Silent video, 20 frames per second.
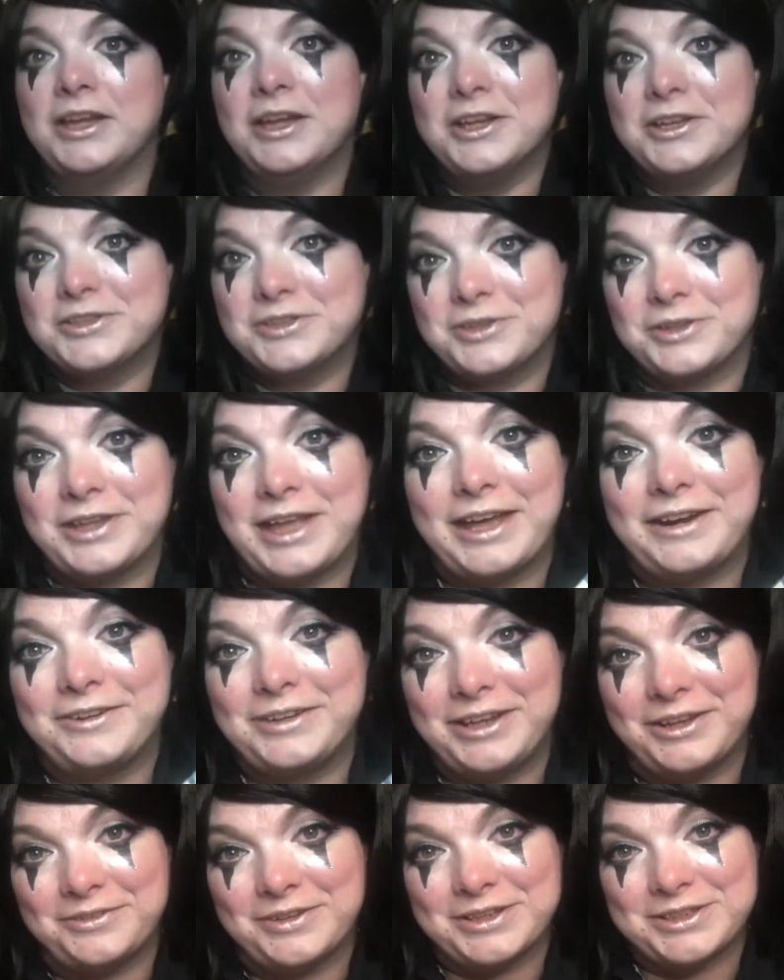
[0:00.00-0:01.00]
So that'll
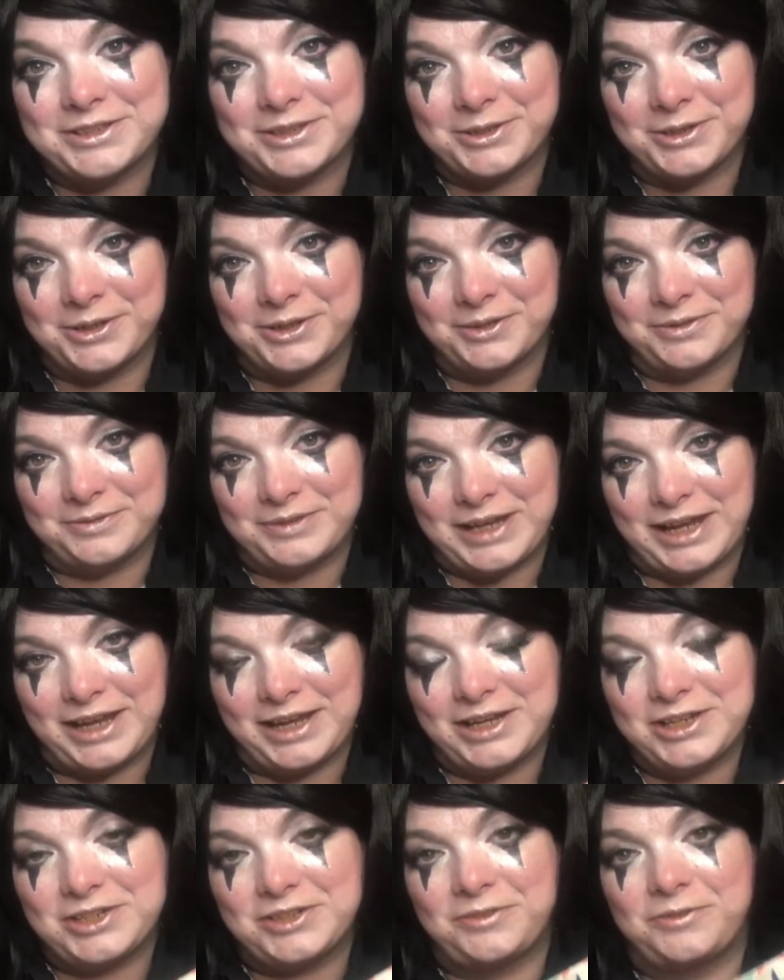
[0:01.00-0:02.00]
give us the curved
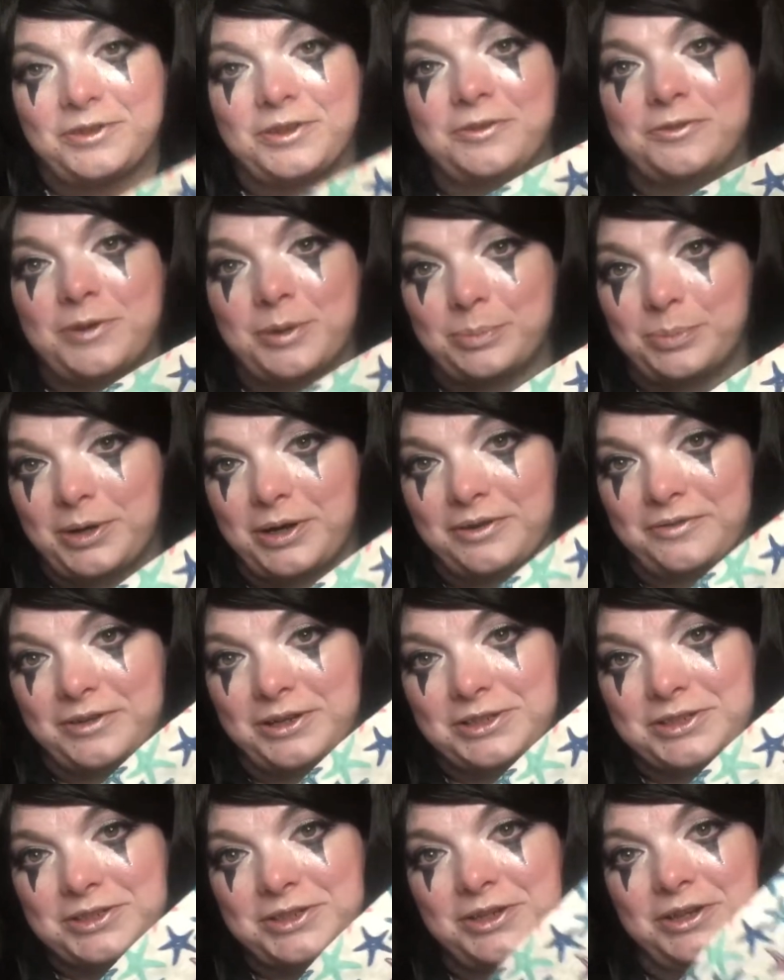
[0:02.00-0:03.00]
edge for the front part of our
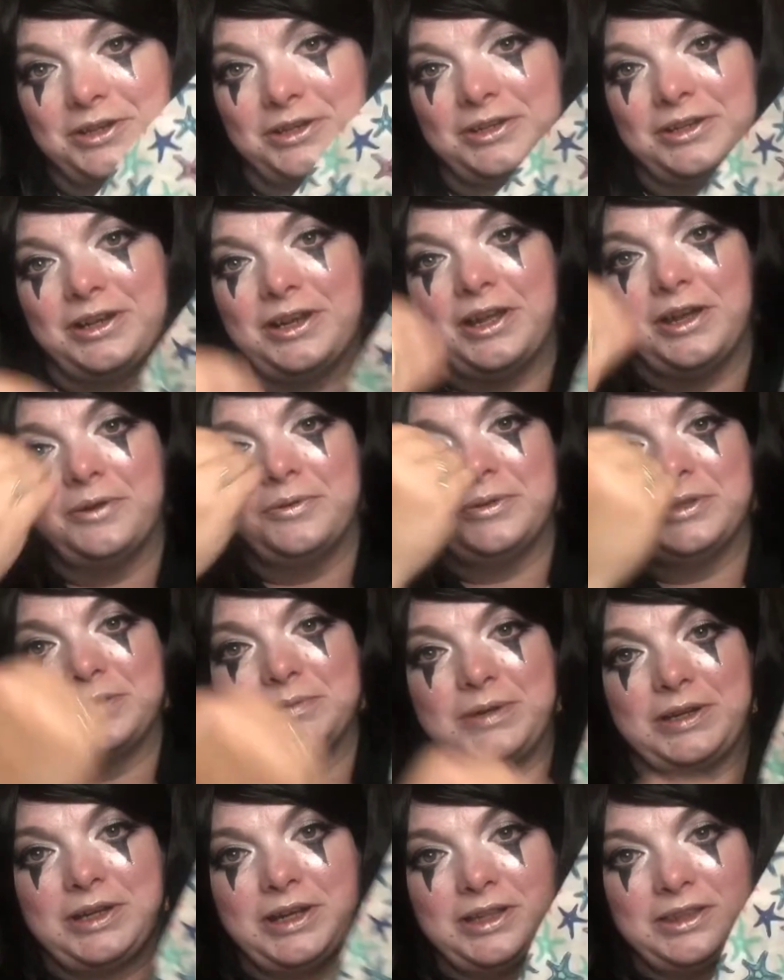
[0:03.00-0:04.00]
skirt once we
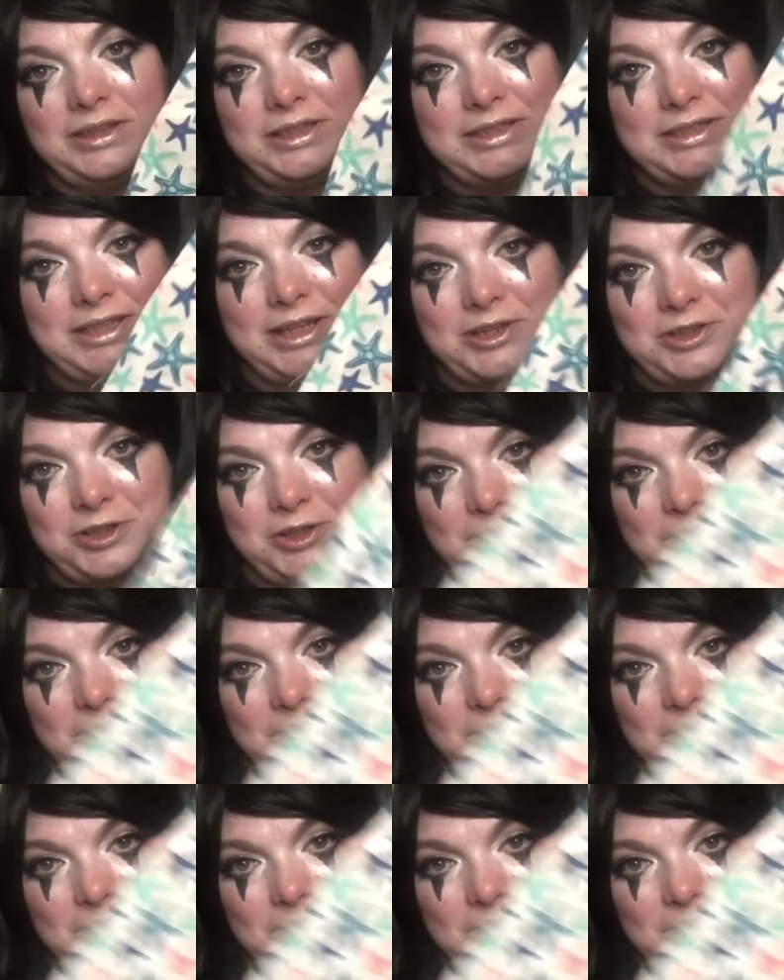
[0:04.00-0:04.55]
cut this section